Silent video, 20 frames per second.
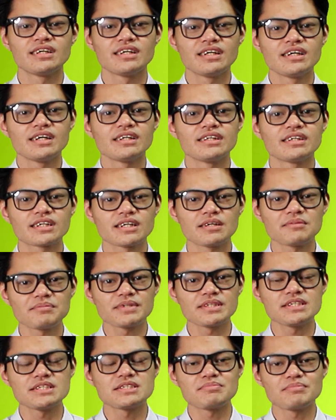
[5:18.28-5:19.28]
The company
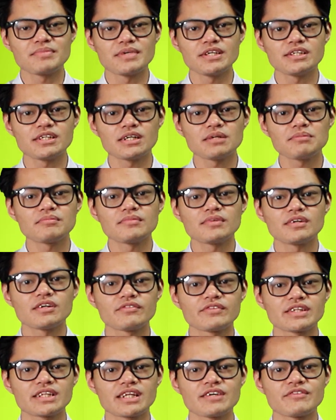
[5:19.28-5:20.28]
is made up of a
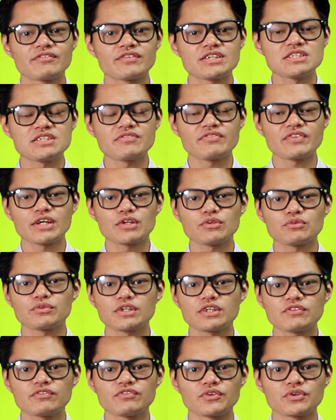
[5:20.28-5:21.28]
diversified
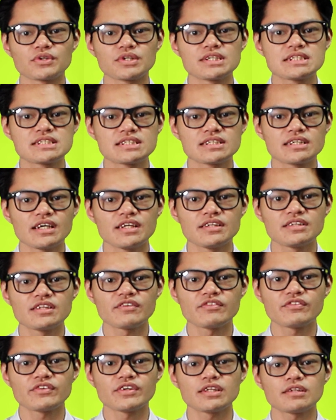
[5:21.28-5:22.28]
workforce in
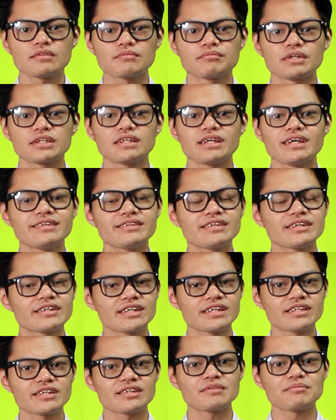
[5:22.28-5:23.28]
different but
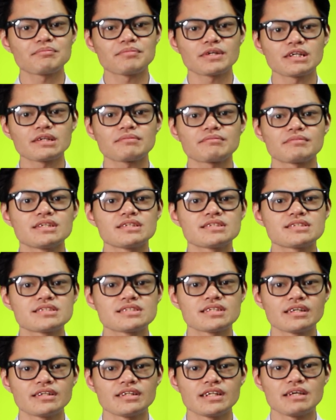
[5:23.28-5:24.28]
integrated departments,
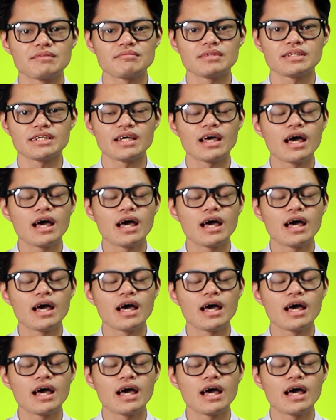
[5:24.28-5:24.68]
namely